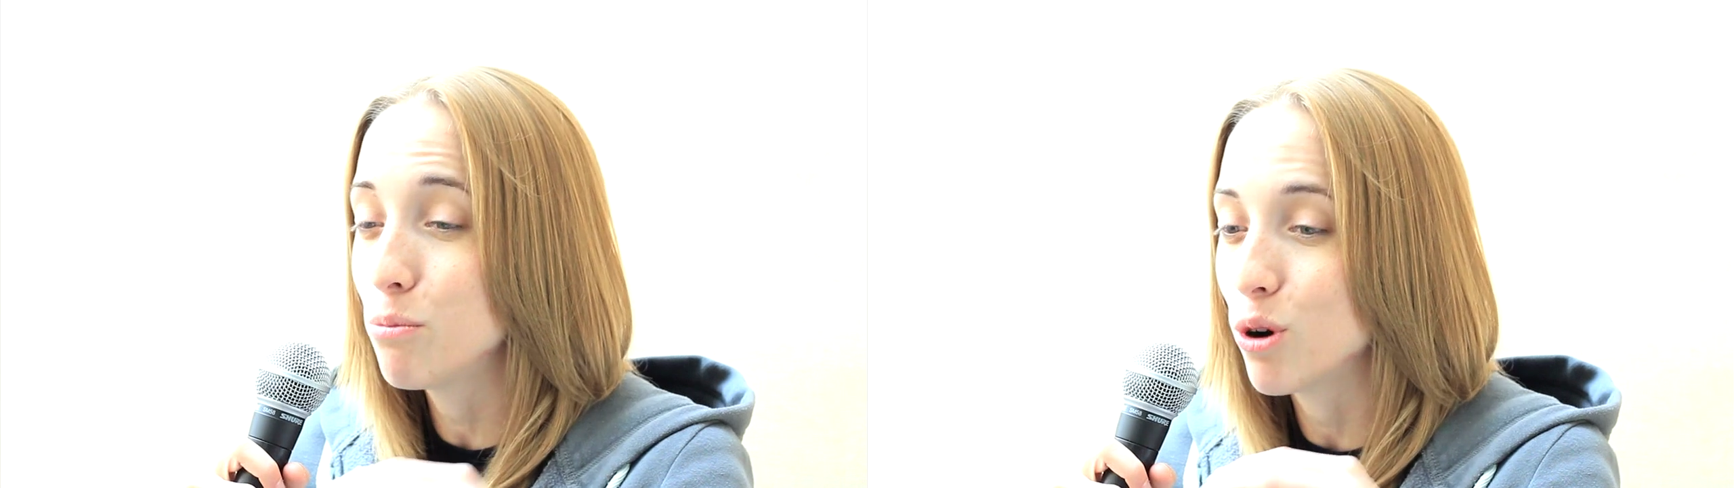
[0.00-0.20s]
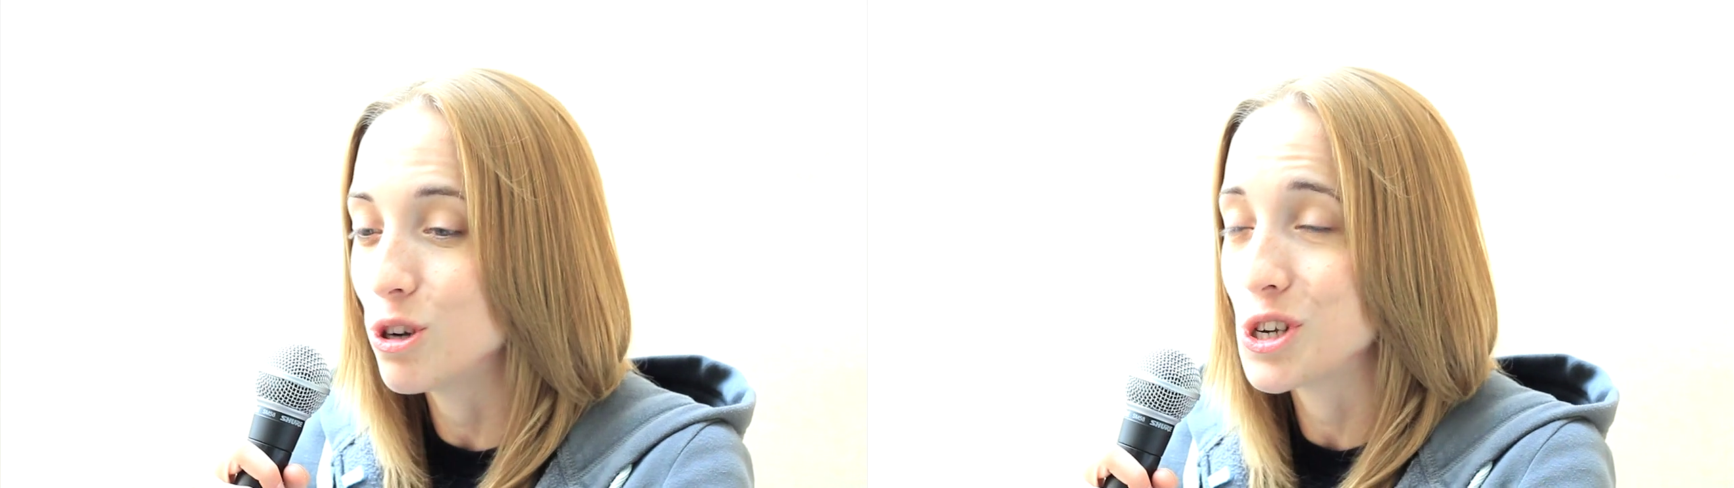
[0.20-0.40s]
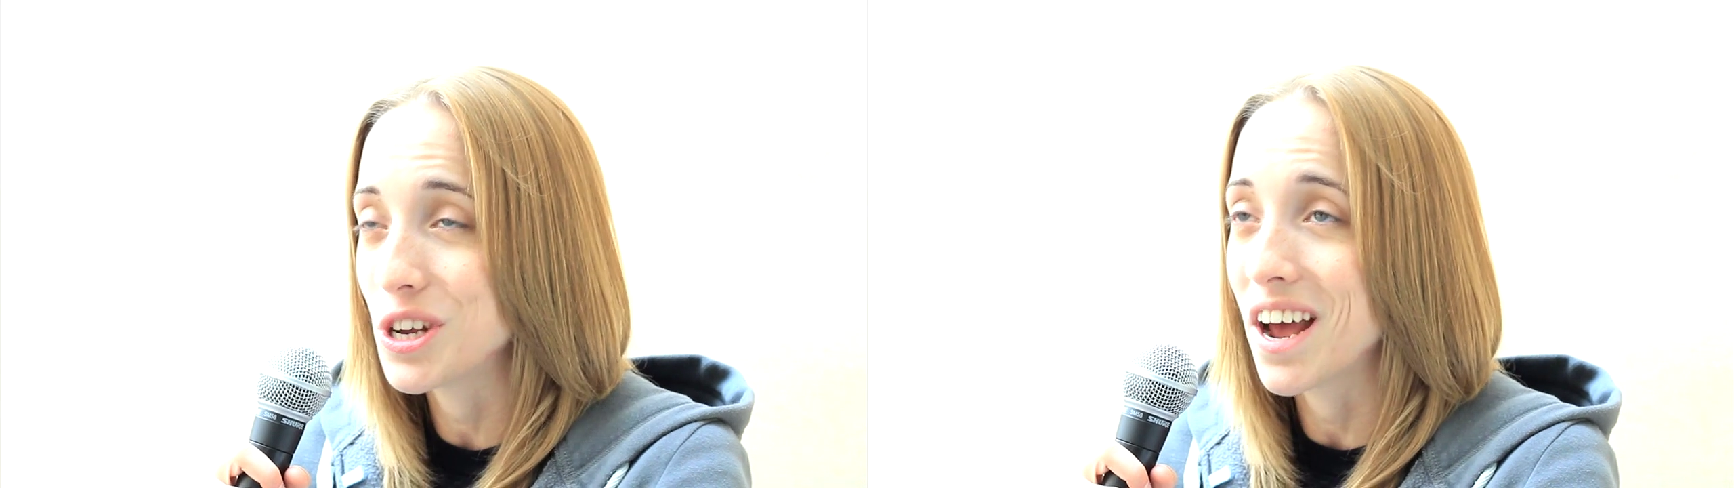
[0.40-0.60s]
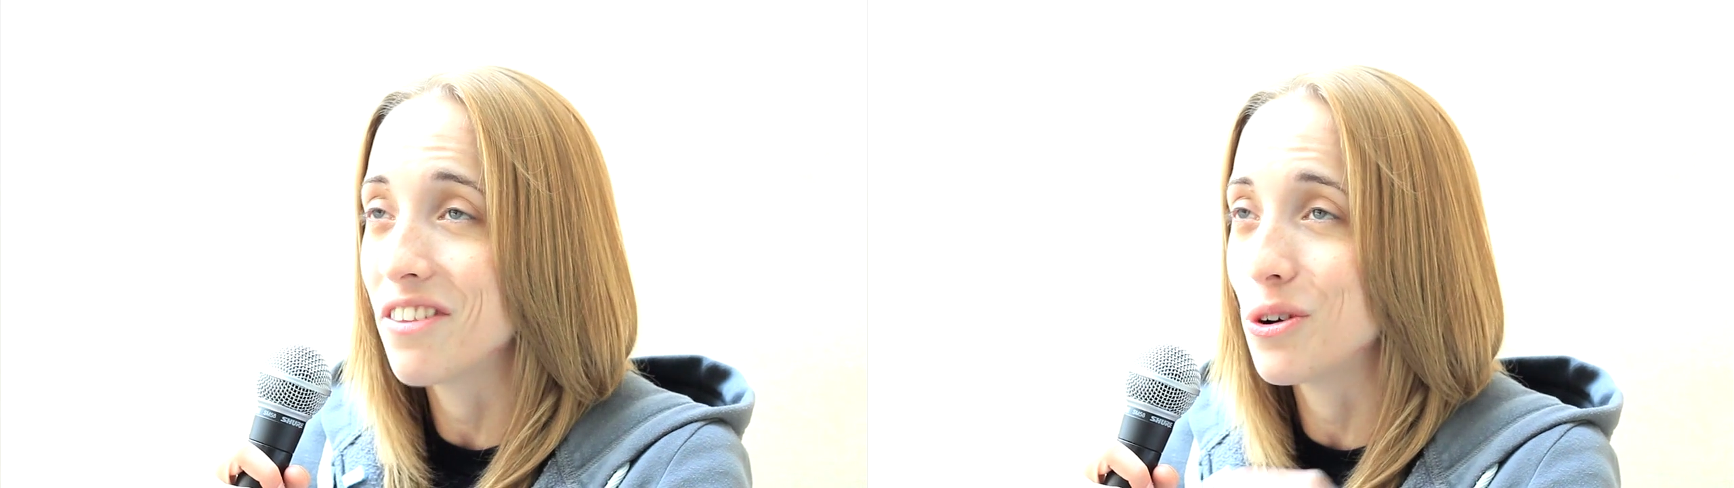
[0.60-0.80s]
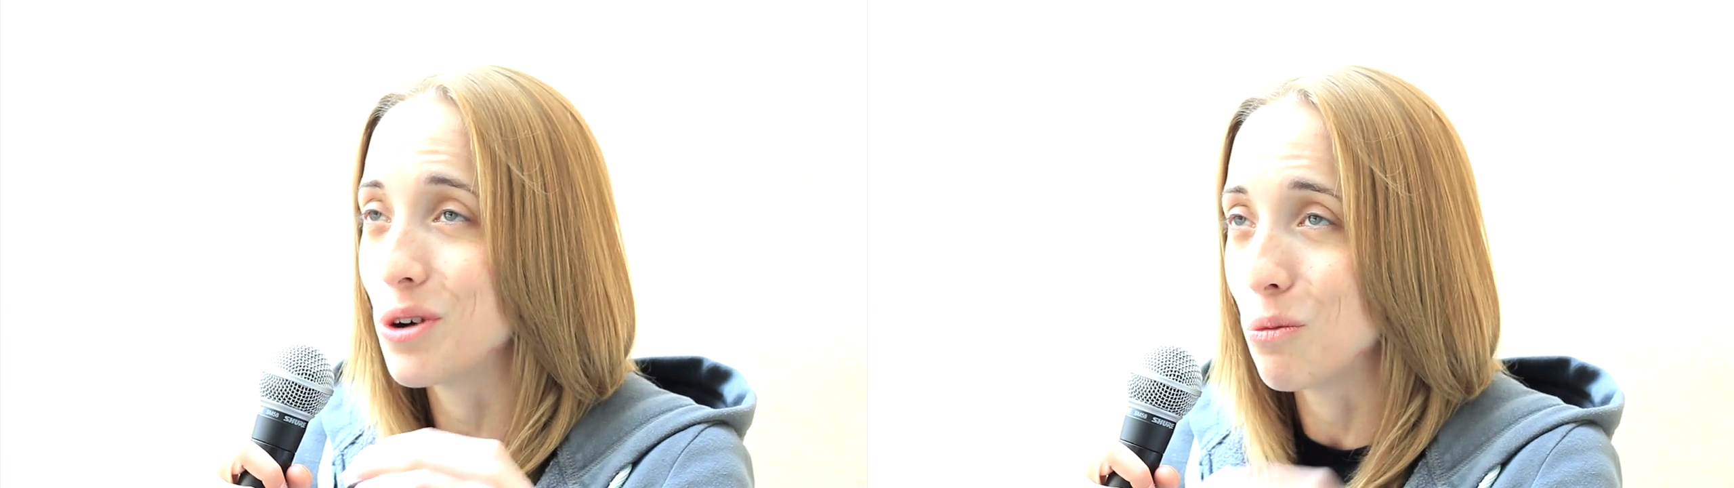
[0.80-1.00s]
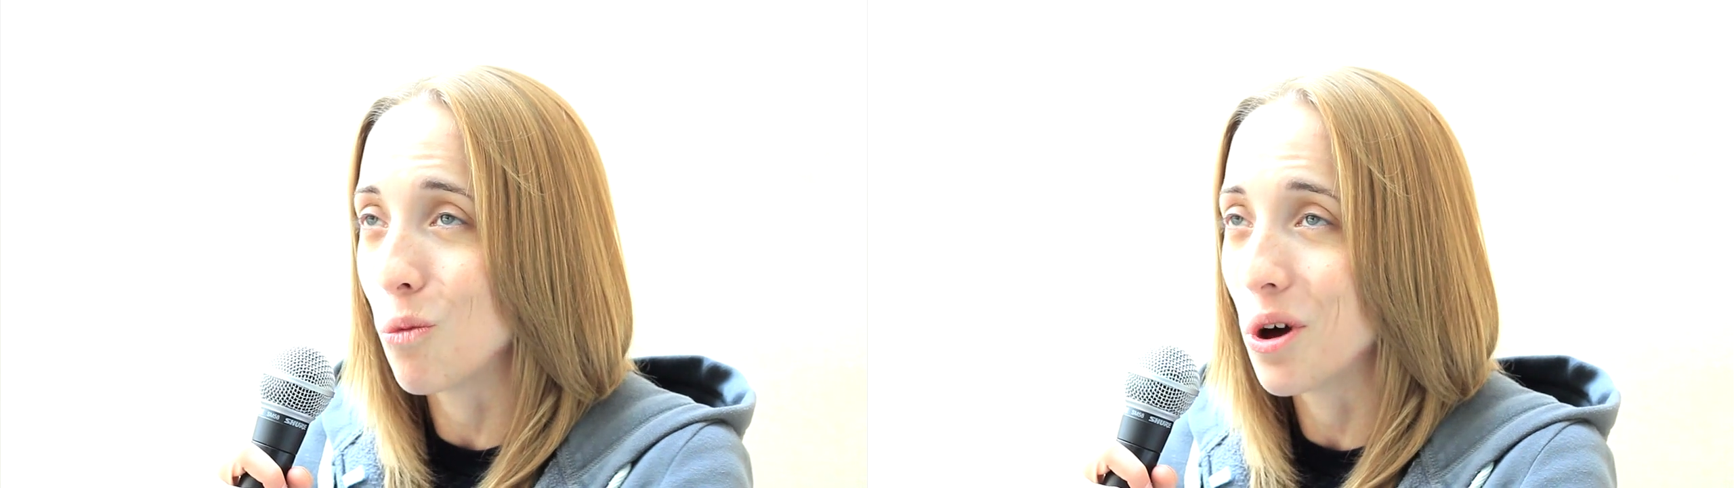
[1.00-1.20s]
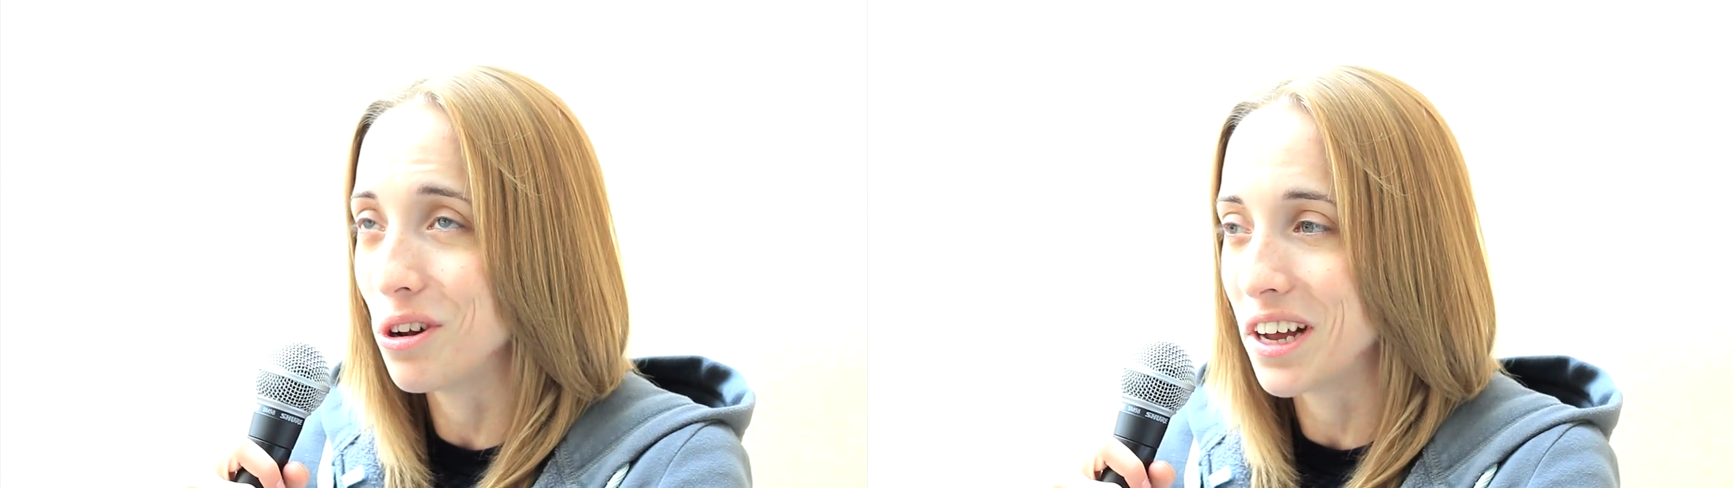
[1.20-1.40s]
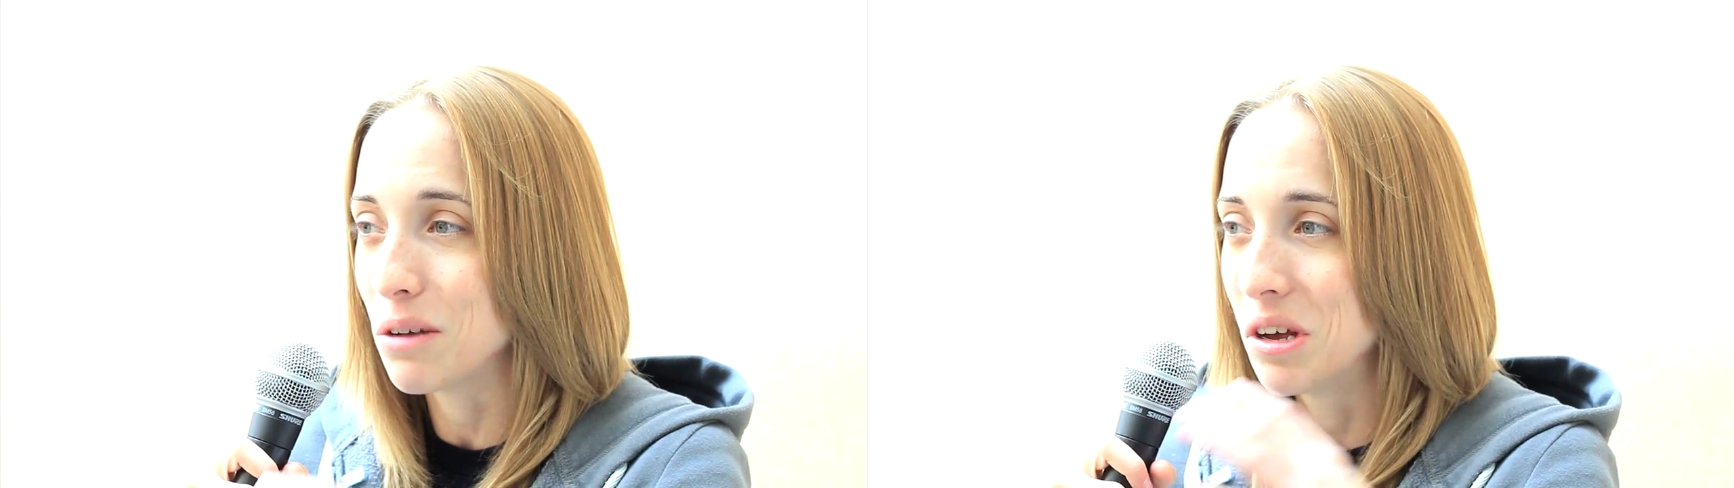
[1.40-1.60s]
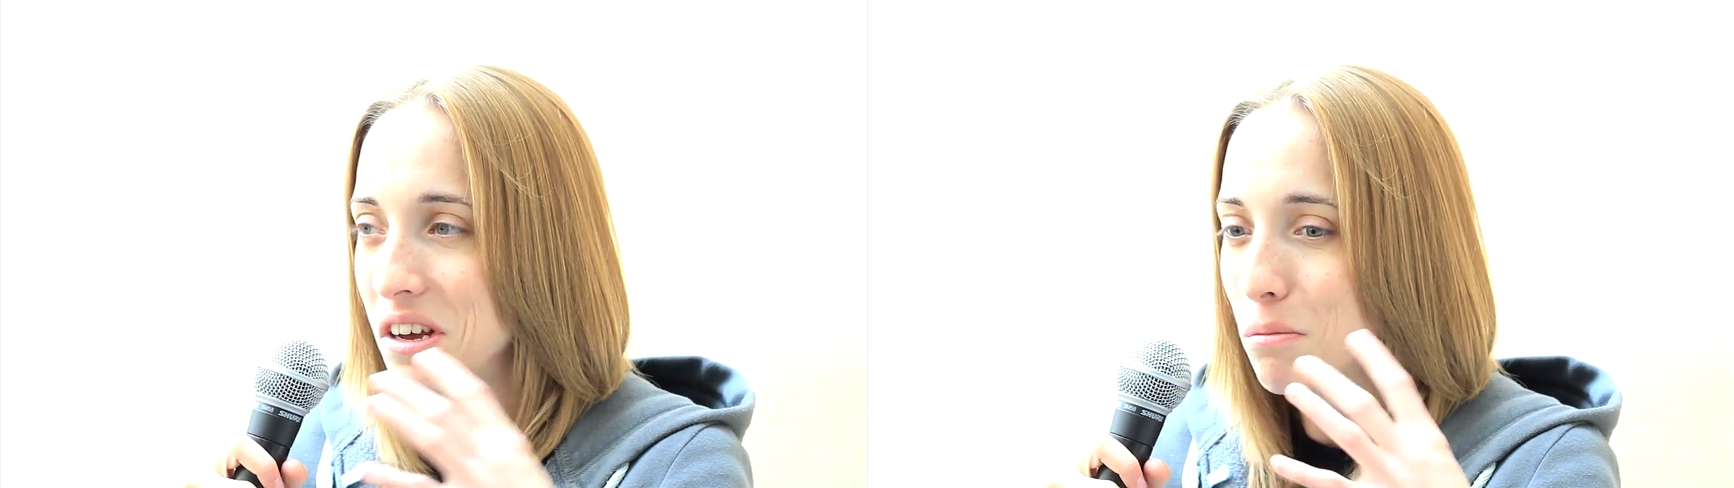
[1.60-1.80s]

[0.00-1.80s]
put together in one like